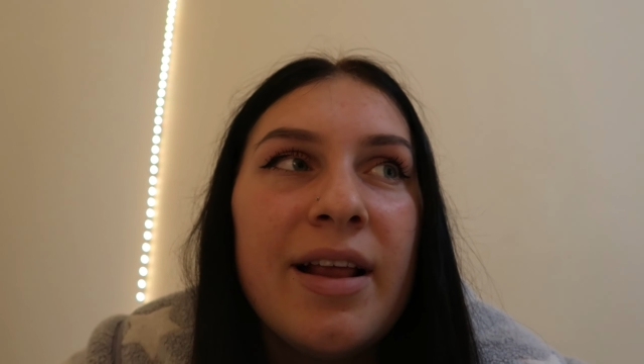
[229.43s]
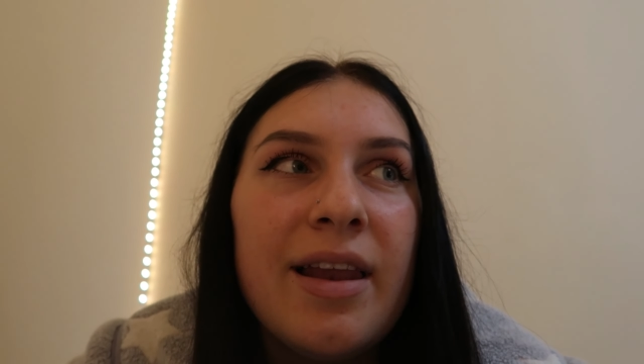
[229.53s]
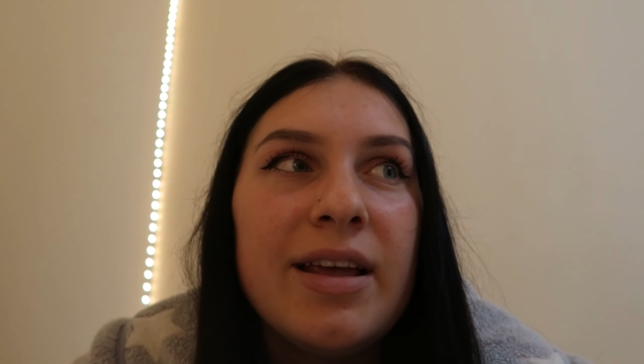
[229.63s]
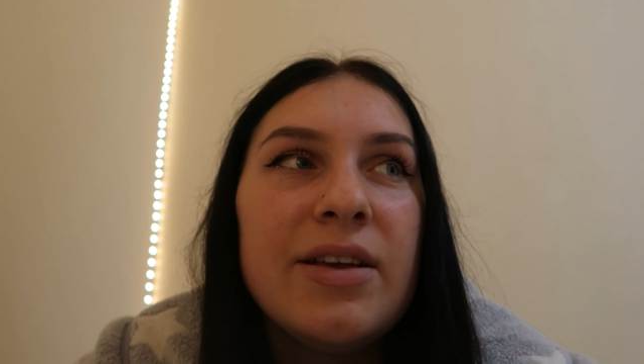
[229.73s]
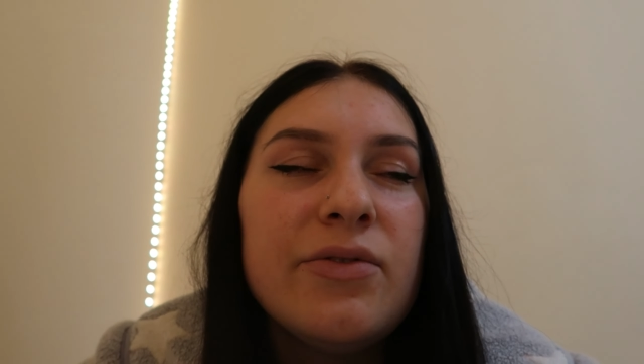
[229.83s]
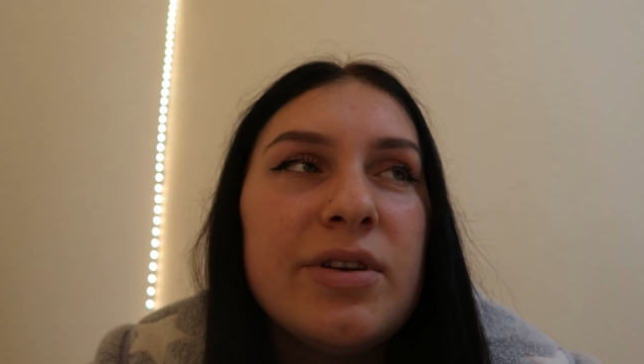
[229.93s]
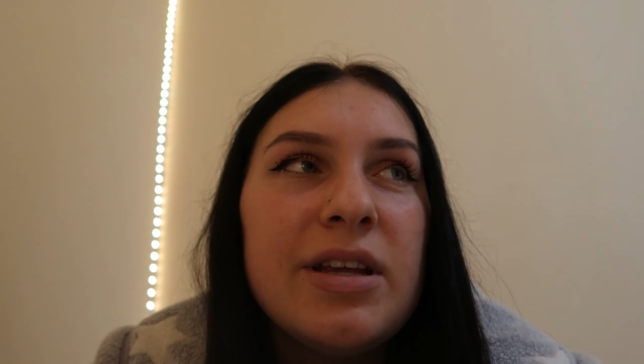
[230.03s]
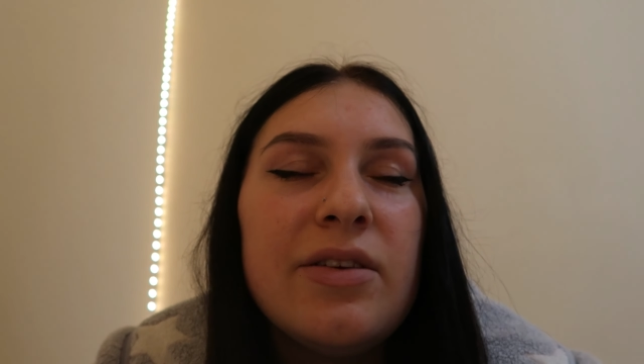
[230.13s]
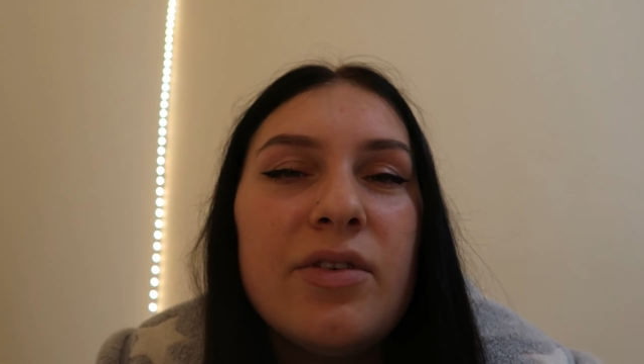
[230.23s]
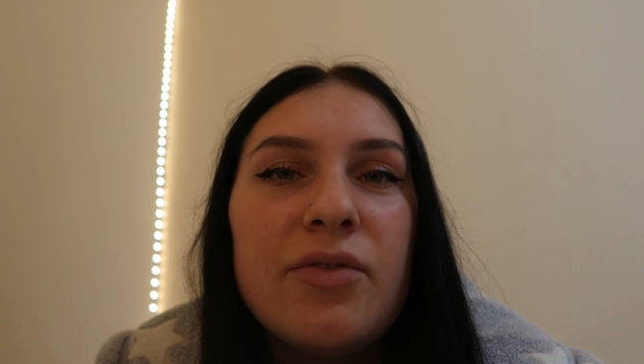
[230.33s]
Like even
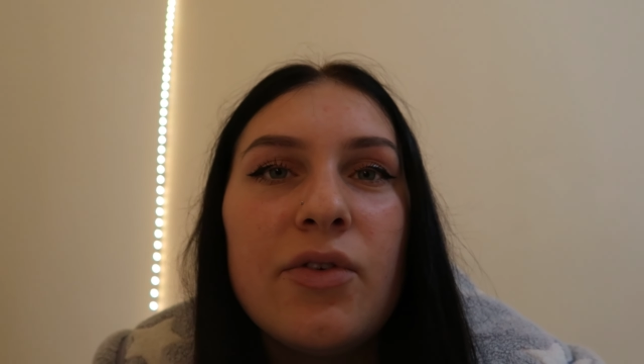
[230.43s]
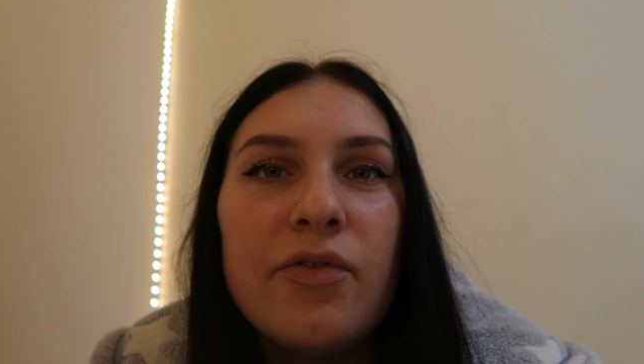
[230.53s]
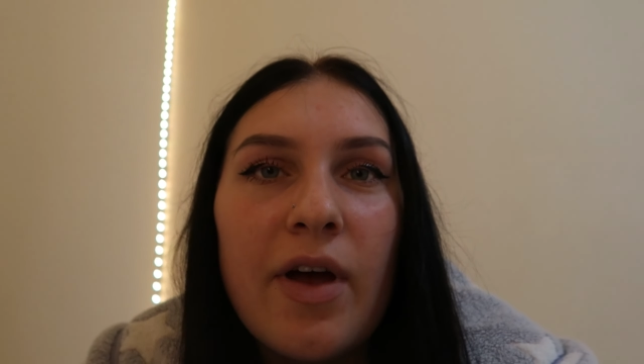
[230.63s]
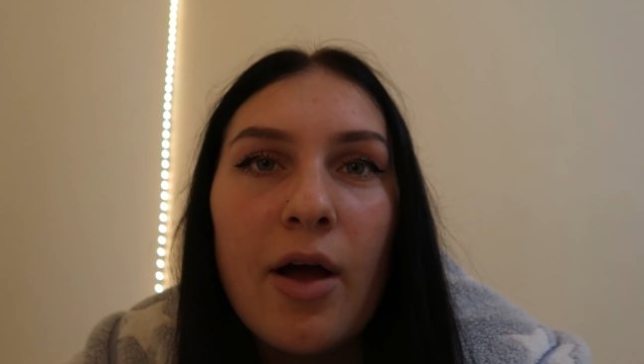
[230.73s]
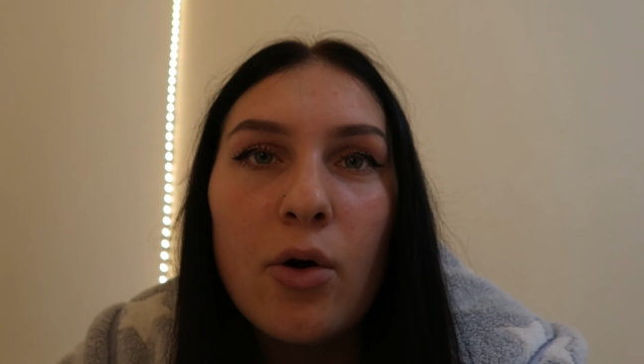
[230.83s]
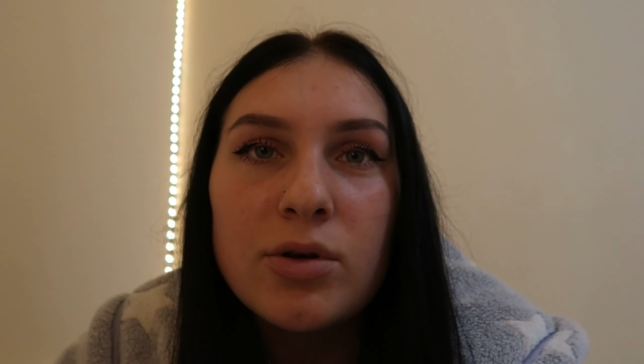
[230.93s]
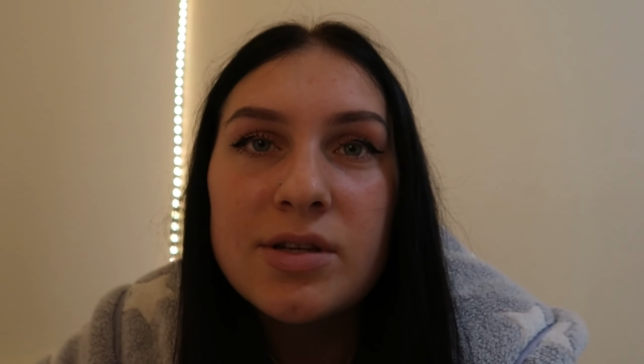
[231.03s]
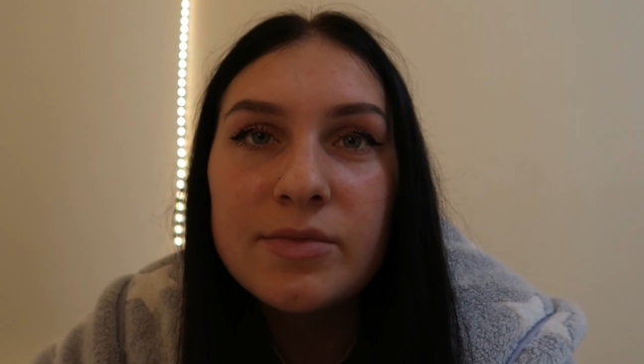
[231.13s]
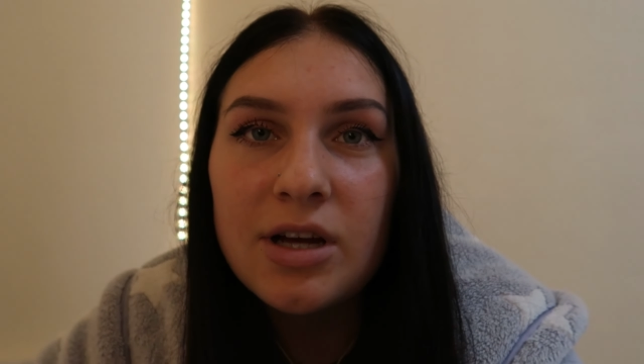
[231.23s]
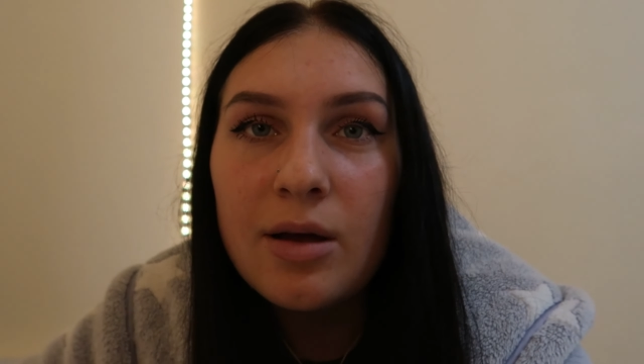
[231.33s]
if you fail,
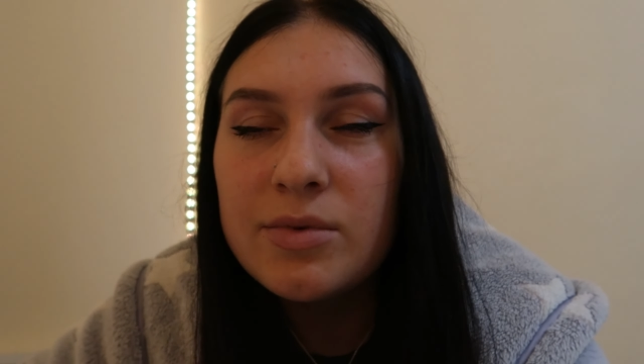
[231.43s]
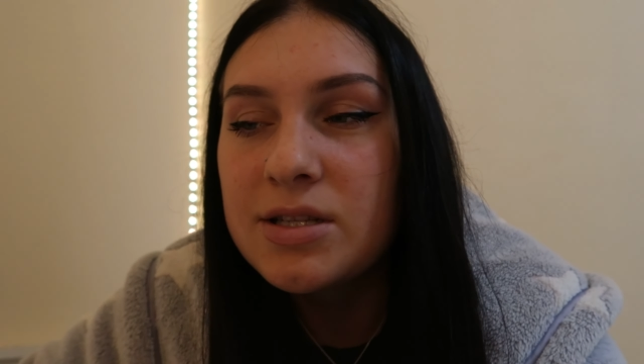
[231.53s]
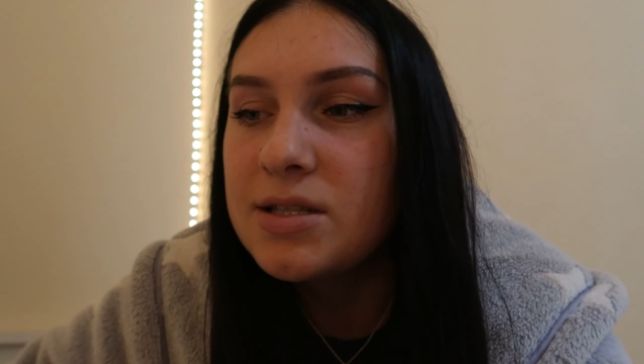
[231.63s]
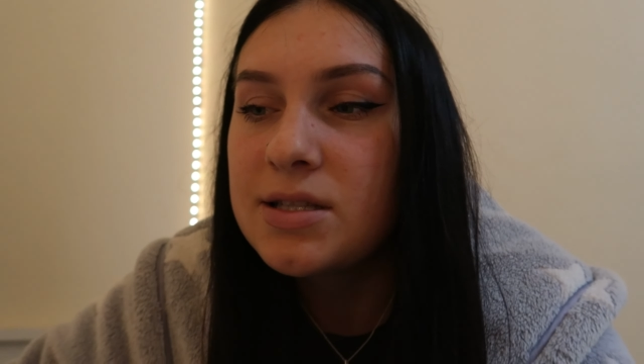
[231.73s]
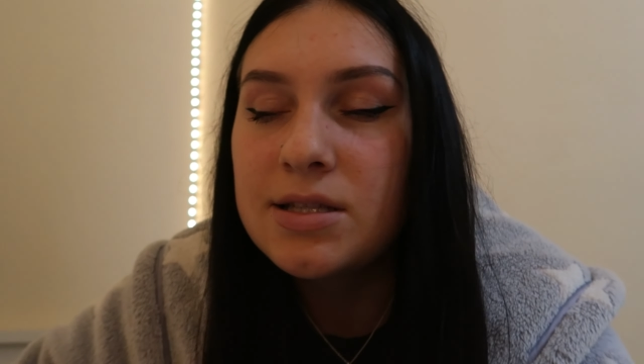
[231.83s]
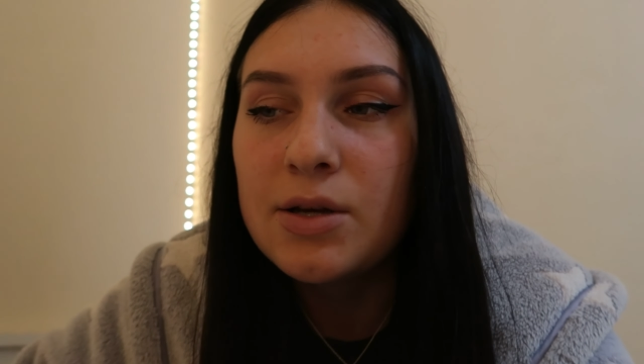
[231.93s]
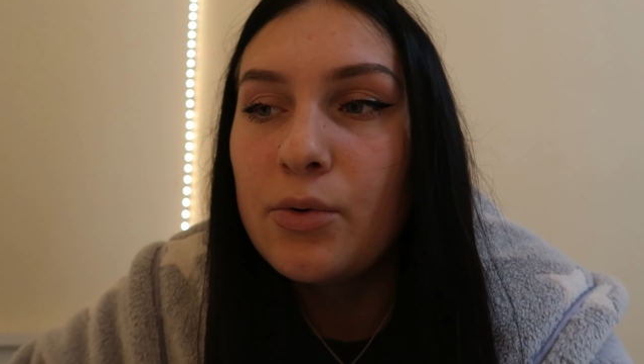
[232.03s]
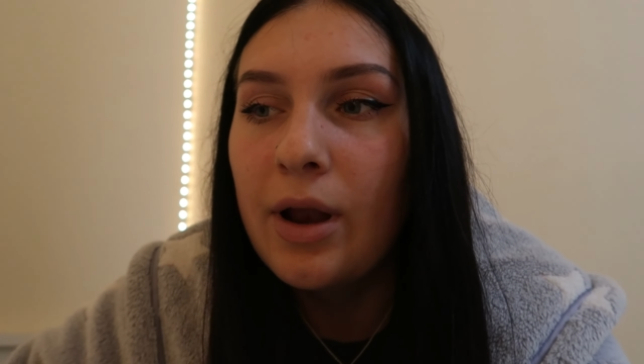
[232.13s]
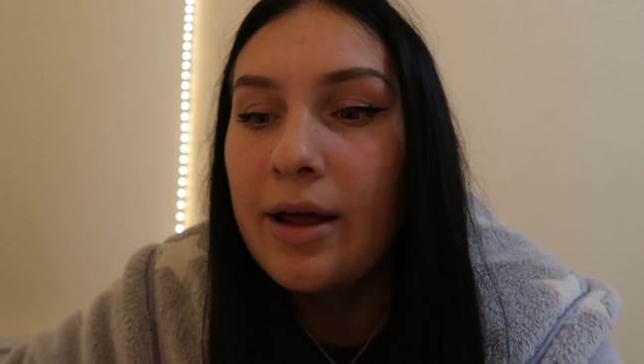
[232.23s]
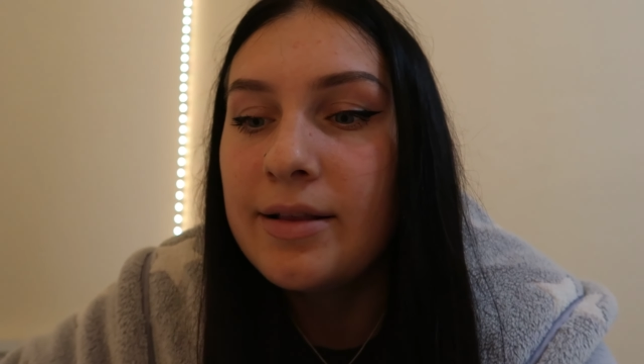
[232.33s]
sometimes it's
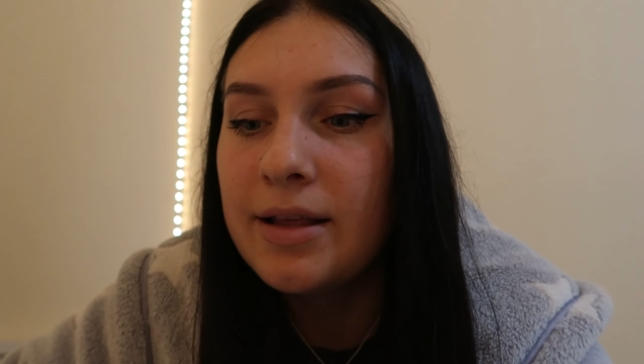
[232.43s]
still like,